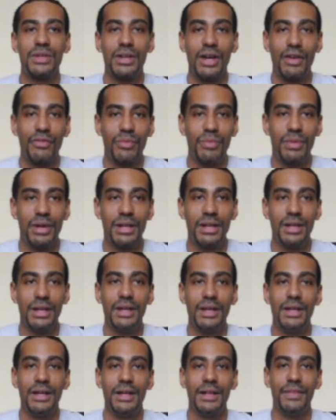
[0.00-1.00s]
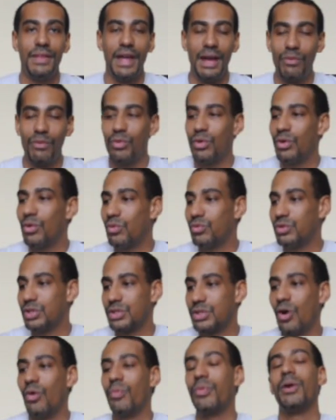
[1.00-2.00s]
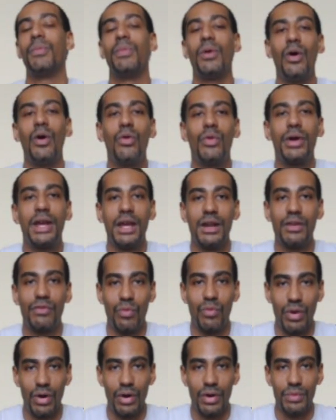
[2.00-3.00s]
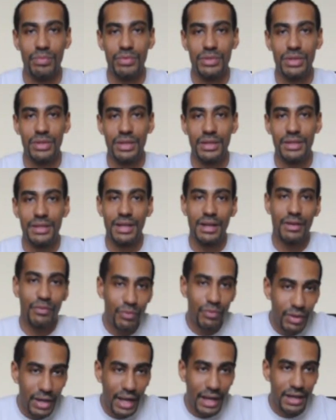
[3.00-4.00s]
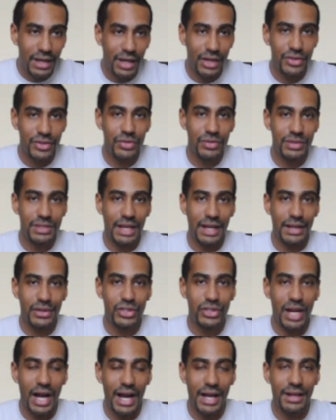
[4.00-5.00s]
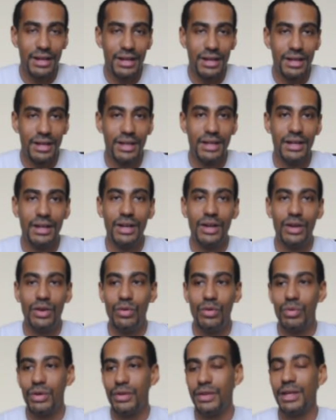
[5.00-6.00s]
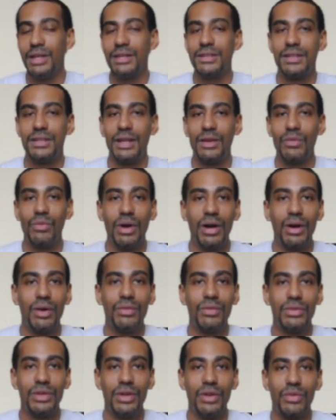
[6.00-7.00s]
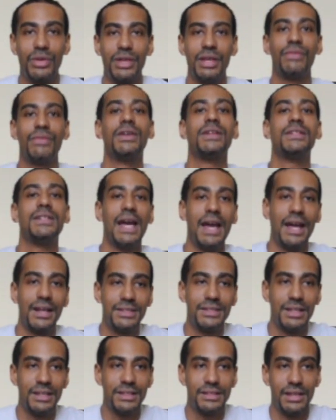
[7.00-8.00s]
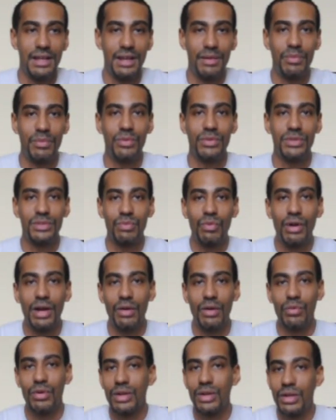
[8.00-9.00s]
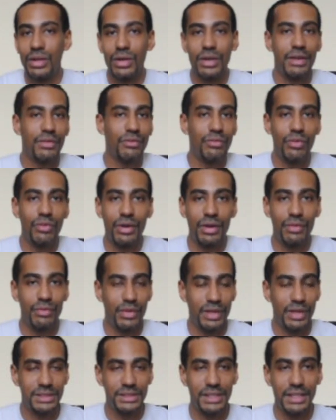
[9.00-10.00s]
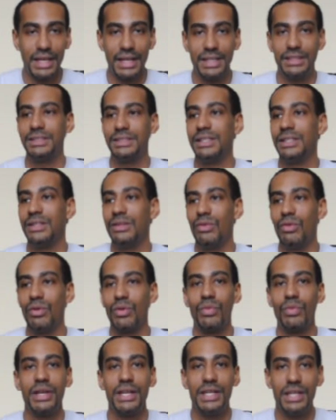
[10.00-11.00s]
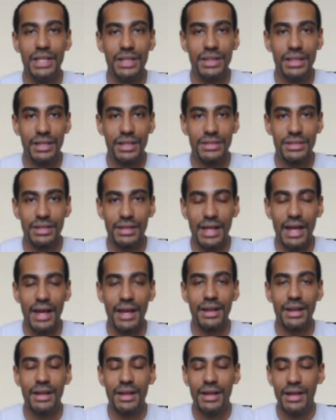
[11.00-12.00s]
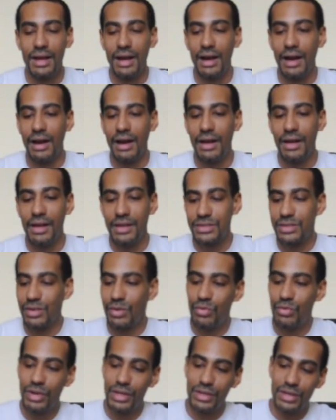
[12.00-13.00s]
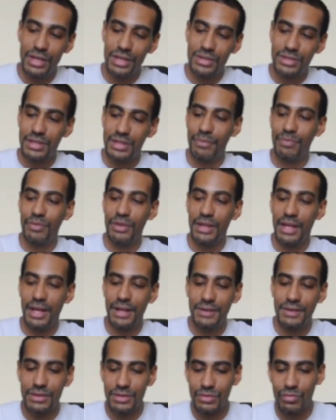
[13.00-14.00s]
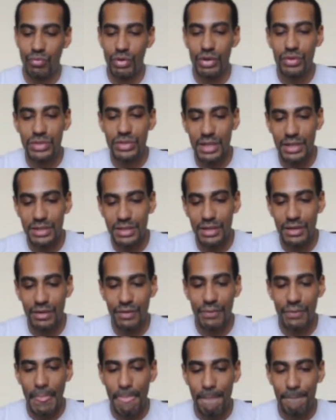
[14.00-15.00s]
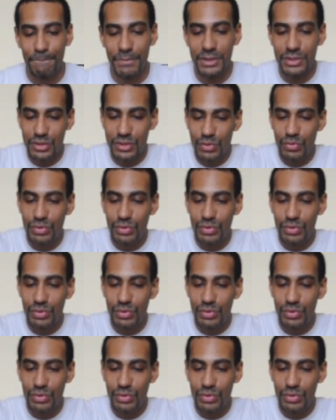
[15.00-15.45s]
to the government, that will just open up a whole can of worms. Think of like countries like China who would then say, well, give us access to Apple as well. We're looking for an investigation or we need this and that. And so it's something that is real sensitive. There's